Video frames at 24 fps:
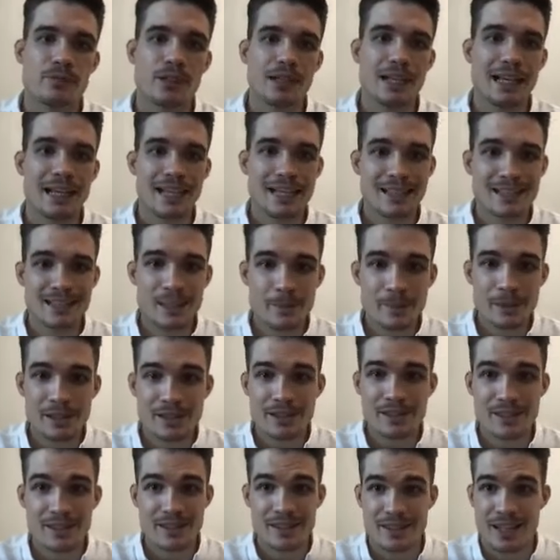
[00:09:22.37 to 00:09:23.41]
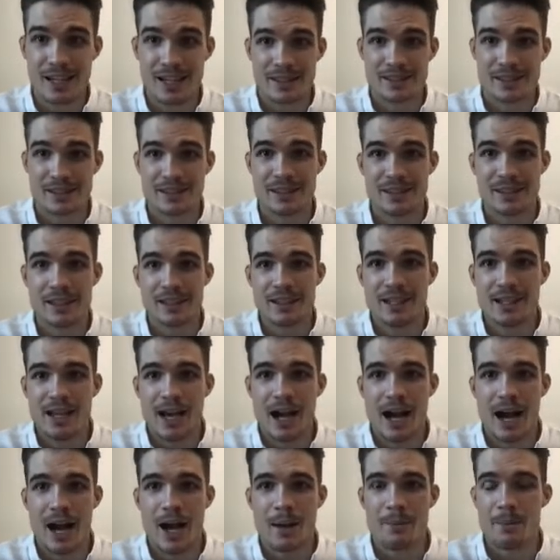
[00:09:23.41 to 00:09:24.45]
He has limited success.
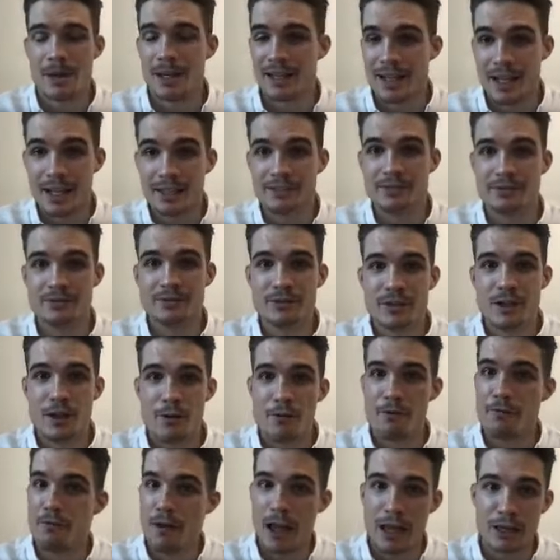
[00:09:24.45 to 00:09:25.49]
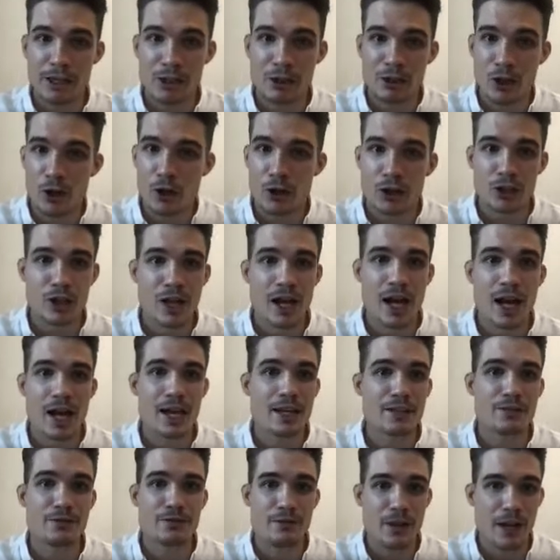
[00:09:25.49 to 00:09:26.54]
Again, fairly
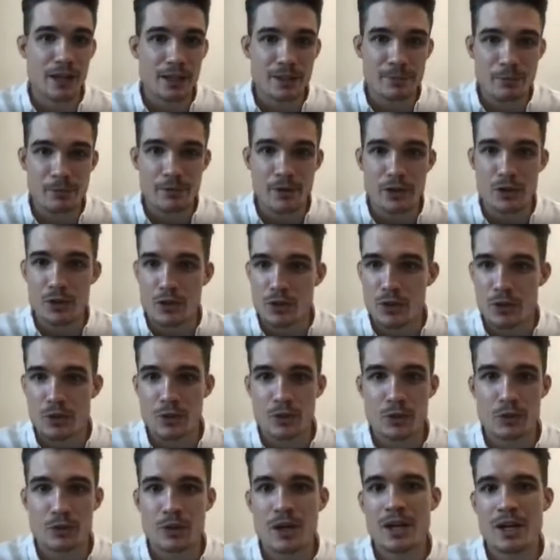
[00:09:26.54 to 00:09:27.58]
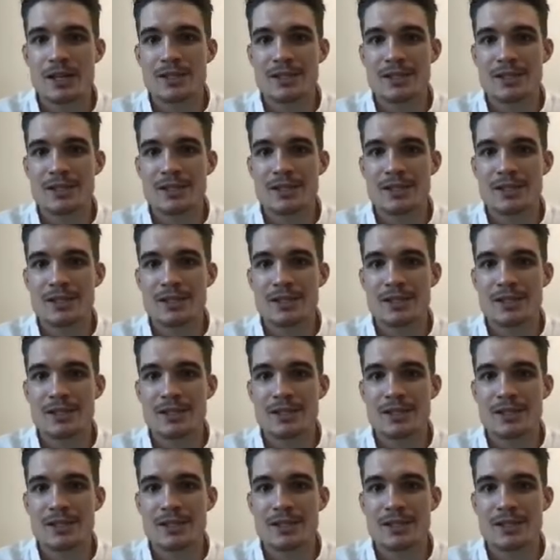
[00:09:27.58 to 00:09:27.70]
localized, fairly provincial,